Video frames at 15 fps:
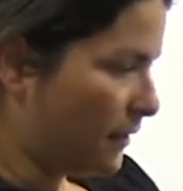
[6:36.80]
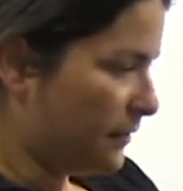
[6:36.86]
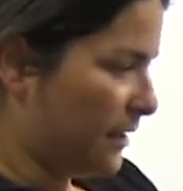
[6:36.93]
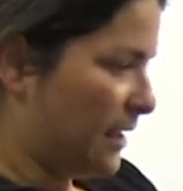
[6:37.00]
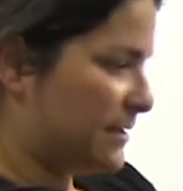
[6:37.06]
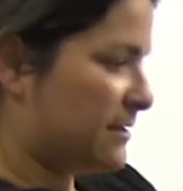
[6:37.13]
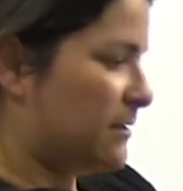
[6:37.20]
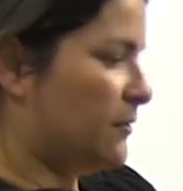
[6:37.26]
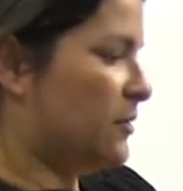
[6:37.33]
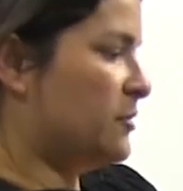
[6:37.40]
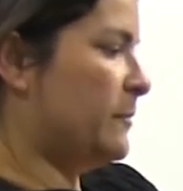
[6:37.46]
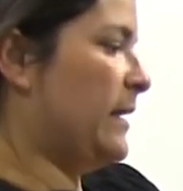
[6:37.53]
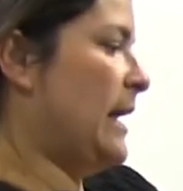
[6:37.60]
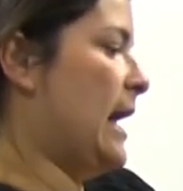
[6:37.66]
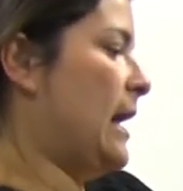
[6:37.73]
that's going to
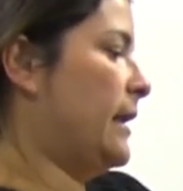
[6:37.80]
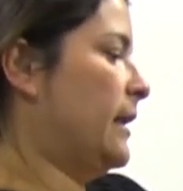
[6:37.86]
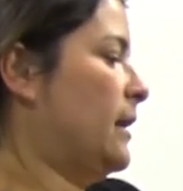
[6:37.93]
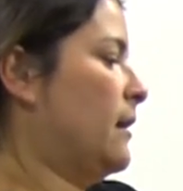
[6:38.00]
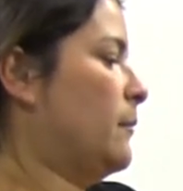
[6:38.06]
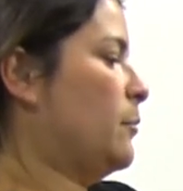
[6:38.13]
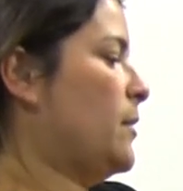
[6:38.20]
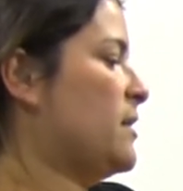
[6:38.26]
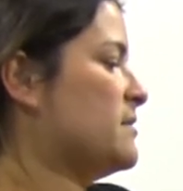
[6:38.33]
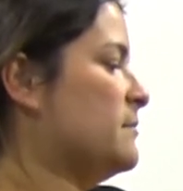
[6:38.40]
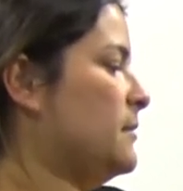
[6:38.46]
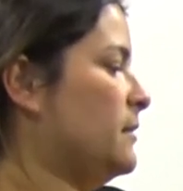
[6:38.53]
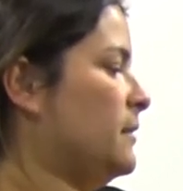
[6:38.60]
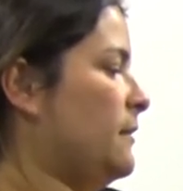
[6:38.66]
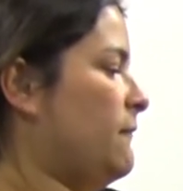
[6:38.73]
be adding
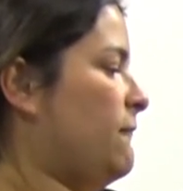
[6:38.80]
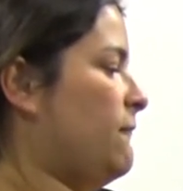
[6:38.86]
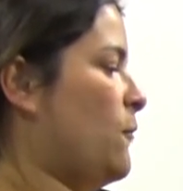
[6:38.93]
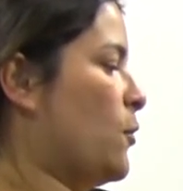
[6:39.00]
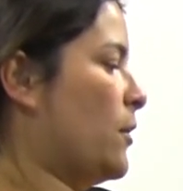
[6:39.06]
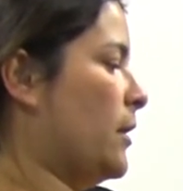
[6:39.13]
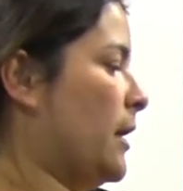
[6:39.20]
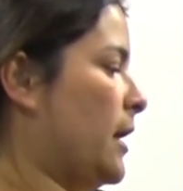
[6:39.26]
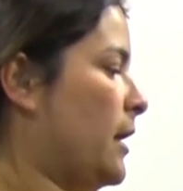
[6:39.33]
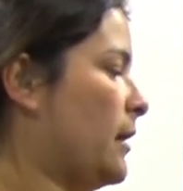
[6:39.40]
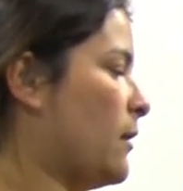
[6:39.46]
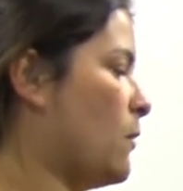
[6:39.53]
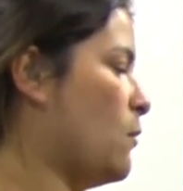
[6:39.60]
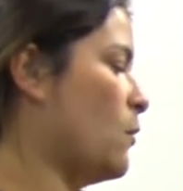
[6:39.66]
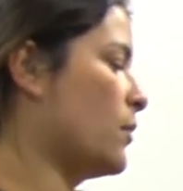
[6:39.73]
approximately four and
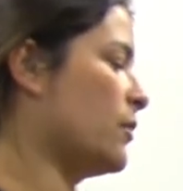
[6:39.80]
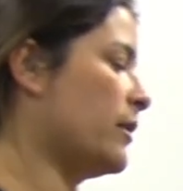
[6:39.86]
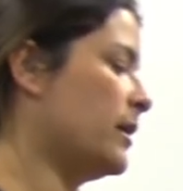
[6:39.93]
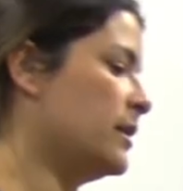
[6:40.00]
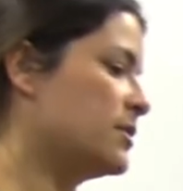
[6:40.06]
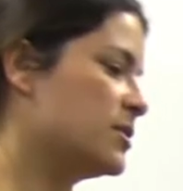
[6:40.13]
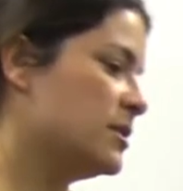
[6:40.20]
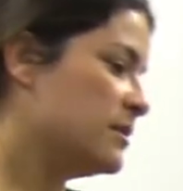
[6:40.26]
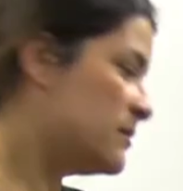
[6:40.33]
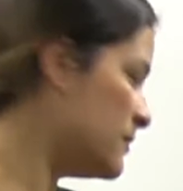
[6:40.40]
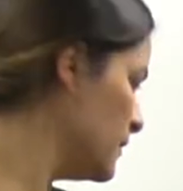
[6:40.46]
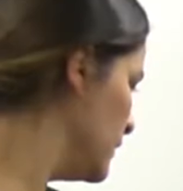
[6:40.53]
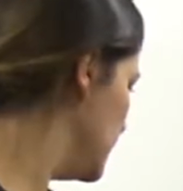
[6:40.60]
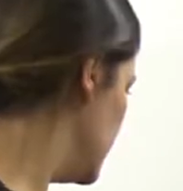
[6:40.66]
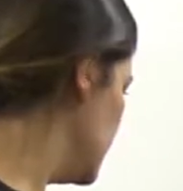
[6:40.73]
a quarter inches,
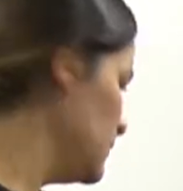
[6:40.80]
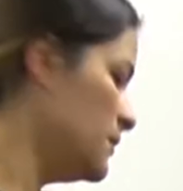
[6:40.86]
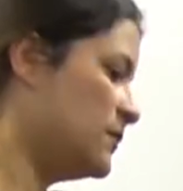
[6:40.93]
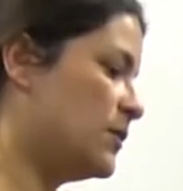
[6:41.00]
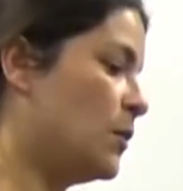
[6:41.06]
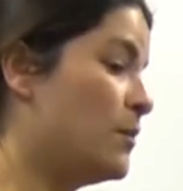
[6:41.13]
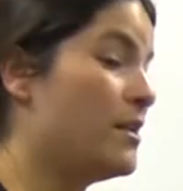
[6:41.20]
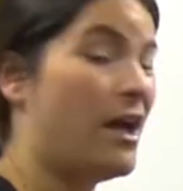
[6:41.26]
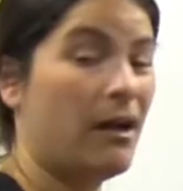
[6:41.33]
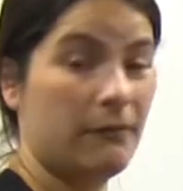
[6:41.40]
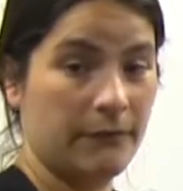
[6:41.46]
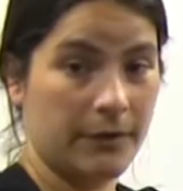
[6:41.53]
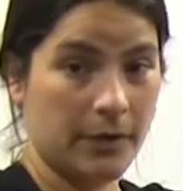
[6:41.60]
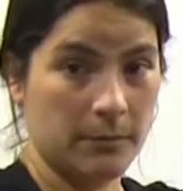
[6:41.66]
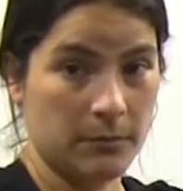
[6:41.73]
so not
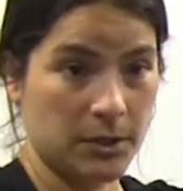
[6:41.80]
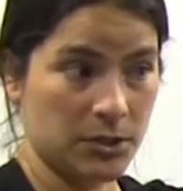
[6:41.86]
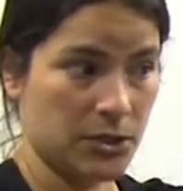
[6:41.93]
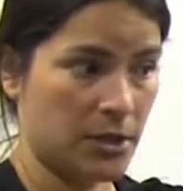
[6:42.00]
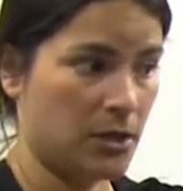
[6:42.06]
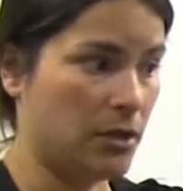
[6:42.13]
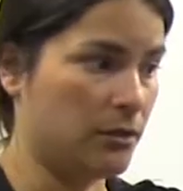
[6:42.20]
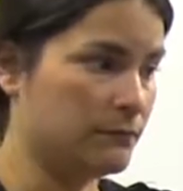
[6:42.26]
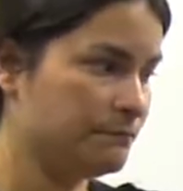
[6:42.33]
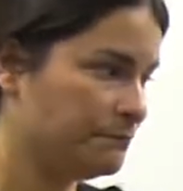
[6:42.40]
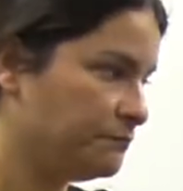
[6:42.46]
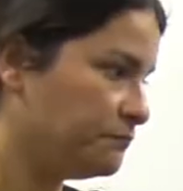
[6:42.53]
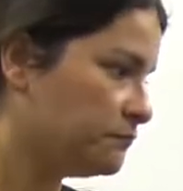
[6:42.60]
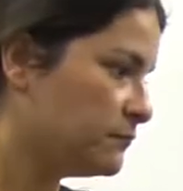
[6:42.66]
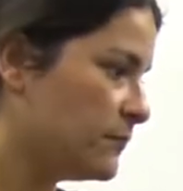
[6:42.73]
very much at all.
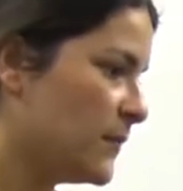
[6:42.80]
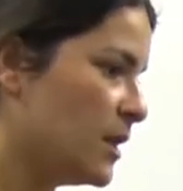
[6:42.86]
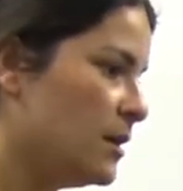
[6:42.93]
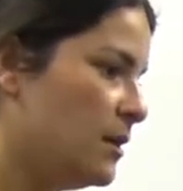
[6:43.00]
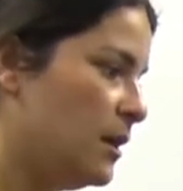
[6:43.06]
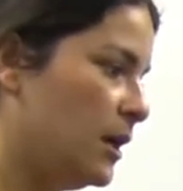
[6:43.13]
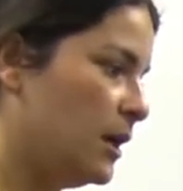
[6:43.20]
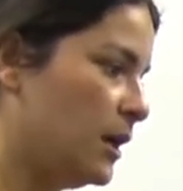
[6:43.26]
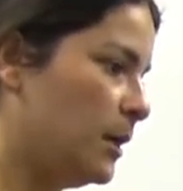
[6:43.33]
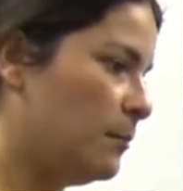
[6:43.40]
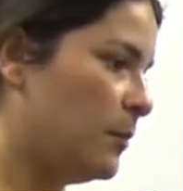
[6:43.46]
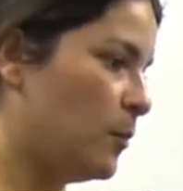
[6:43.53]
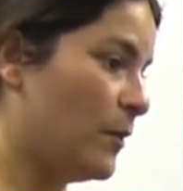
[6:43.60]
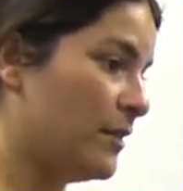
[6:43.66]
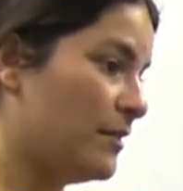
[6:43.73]
Uh,
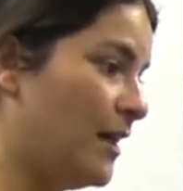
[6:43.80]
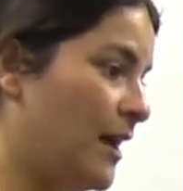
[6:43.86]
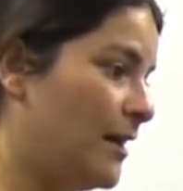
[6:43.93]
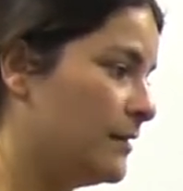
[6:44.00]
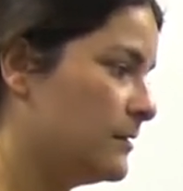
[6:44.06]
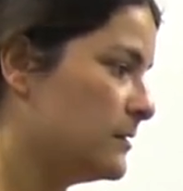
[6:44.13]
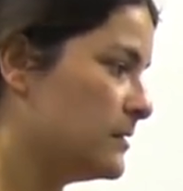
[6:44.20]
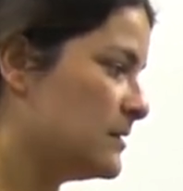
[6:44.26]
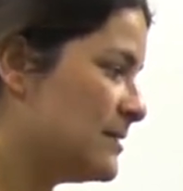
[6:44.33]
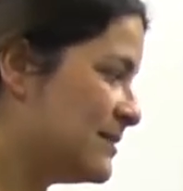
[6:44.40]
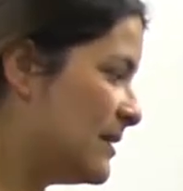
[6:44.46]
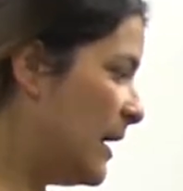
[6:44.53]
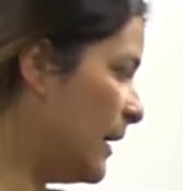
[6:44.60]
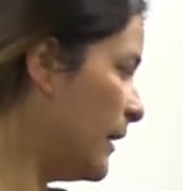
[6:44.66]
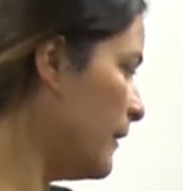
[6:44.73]
but with that,
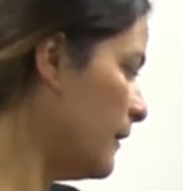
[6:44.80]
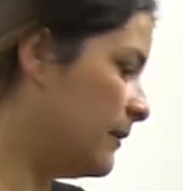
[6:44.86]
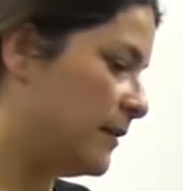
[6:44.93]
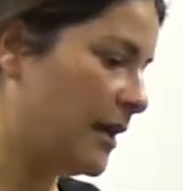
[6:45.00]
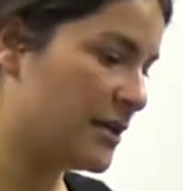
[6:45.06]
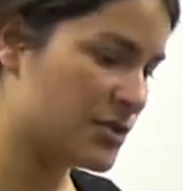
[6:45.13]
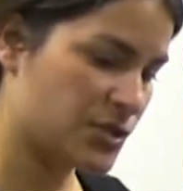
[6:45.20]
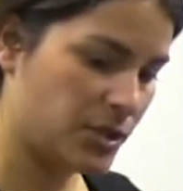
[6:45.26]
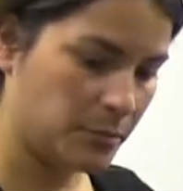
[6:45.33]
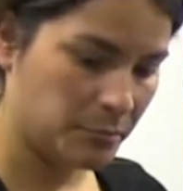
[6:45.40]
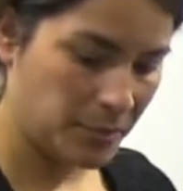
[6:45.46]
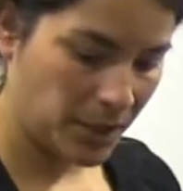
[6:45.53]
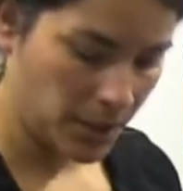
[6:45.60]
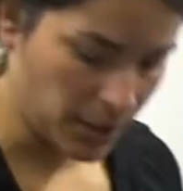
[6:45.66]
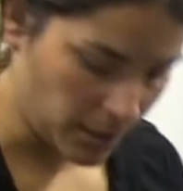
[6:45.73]
said, that should
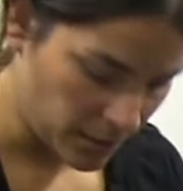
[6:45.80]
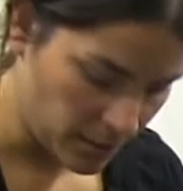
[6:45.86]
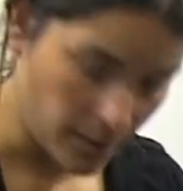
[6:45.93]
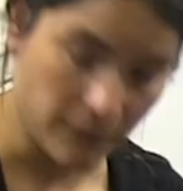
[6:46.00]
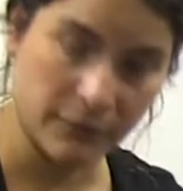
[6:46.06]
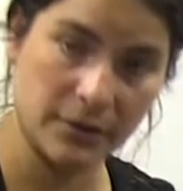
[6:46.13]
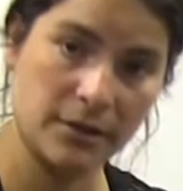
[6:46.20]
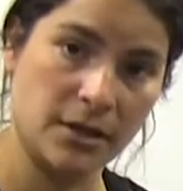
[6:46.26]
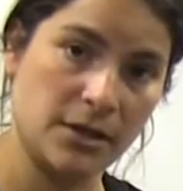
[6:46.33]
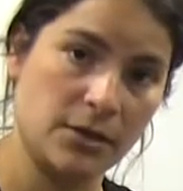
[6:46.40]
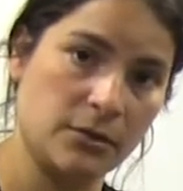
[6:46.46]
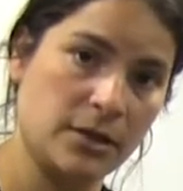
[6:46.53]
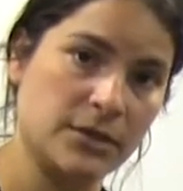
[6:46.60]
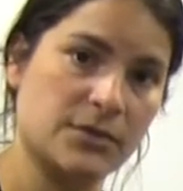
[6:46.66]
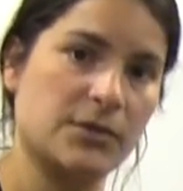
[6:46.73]
be everything
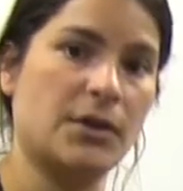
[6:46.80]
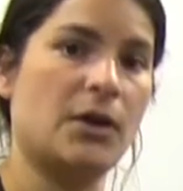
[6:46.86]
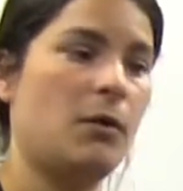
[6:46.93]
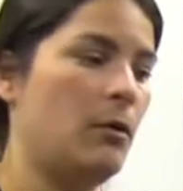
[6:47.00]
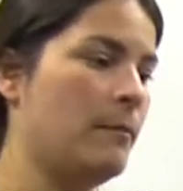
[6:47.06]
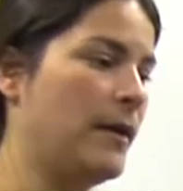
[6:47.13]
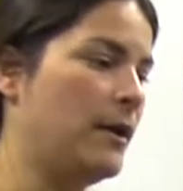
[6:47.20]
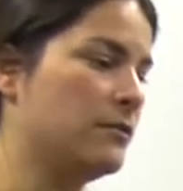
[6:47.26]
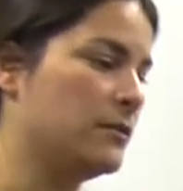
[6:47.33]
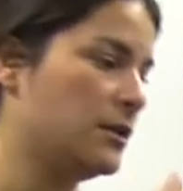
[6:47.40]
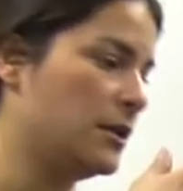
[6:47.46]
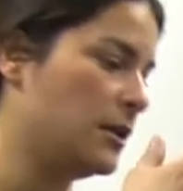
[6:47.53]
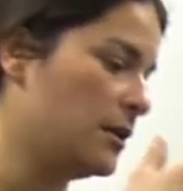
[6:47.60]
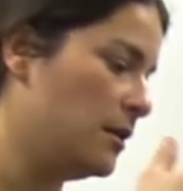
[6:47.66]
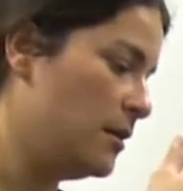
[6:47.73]
you need to know about
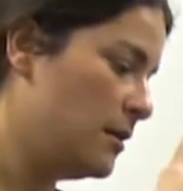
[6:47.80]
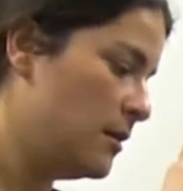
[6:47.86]
the